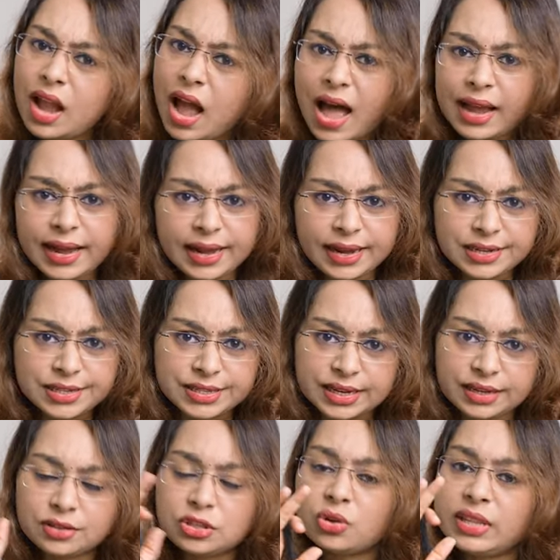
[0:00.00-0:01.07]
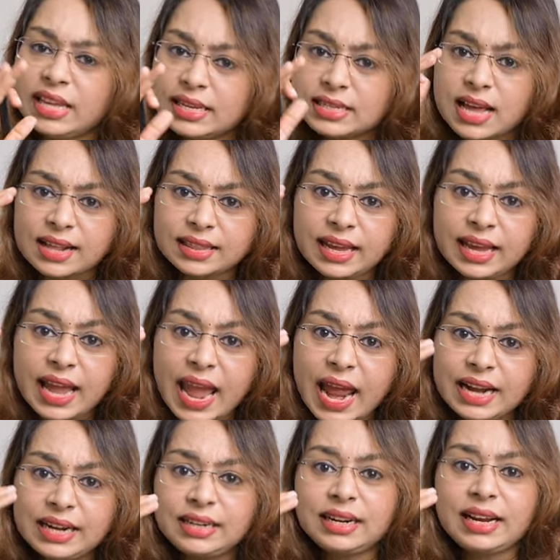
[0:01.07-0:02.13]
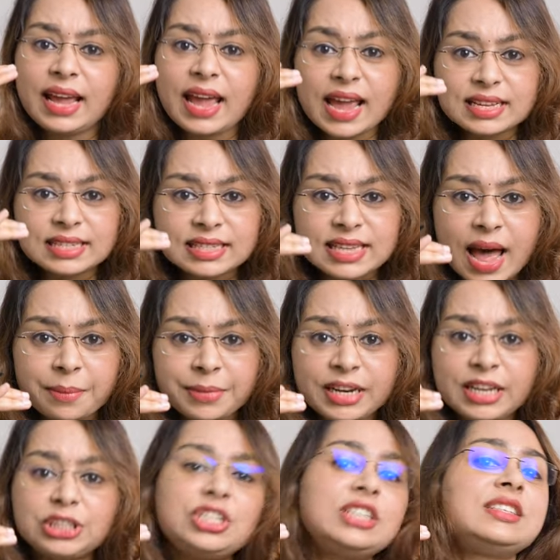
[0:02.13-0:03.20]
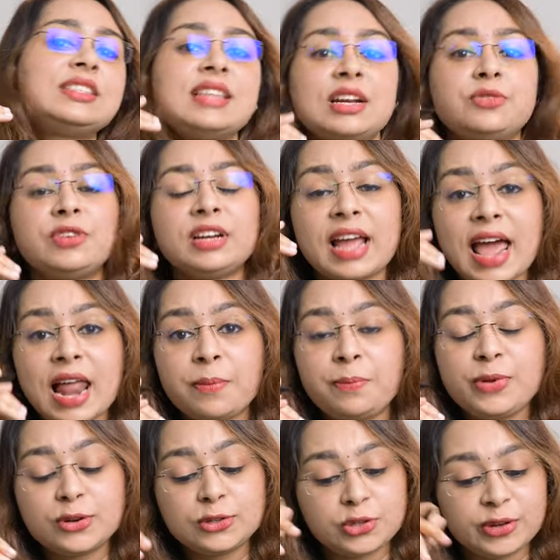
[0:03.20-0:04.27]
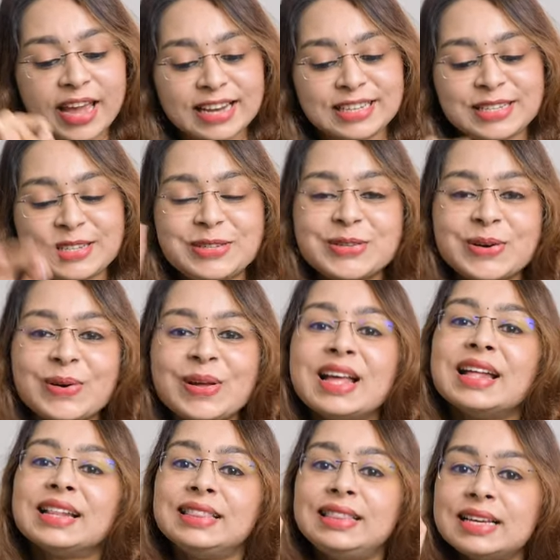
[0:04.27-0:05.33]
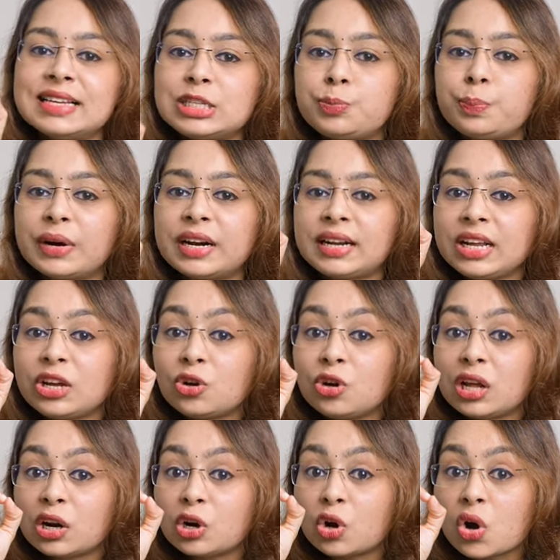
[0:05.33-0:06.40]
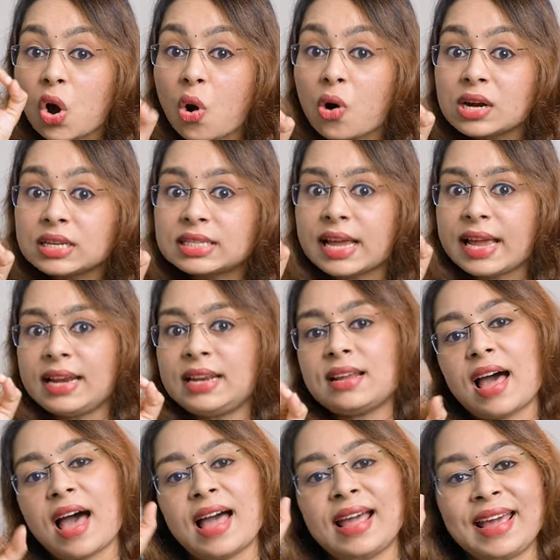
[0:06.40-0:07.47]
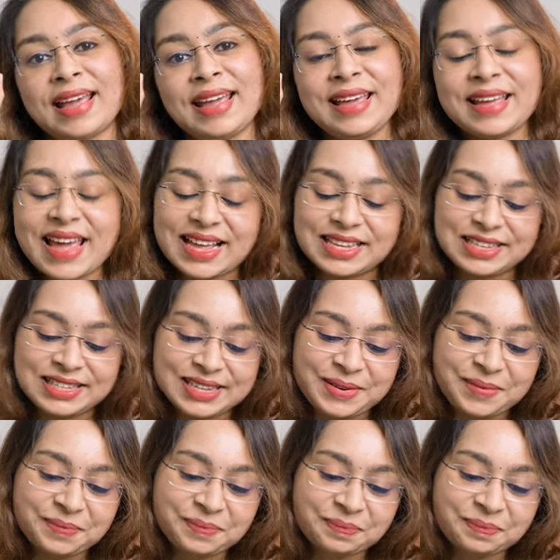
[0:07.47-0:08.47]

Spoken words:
IISc. So these are the entry examinations that will help you to get into this particular course in IISc.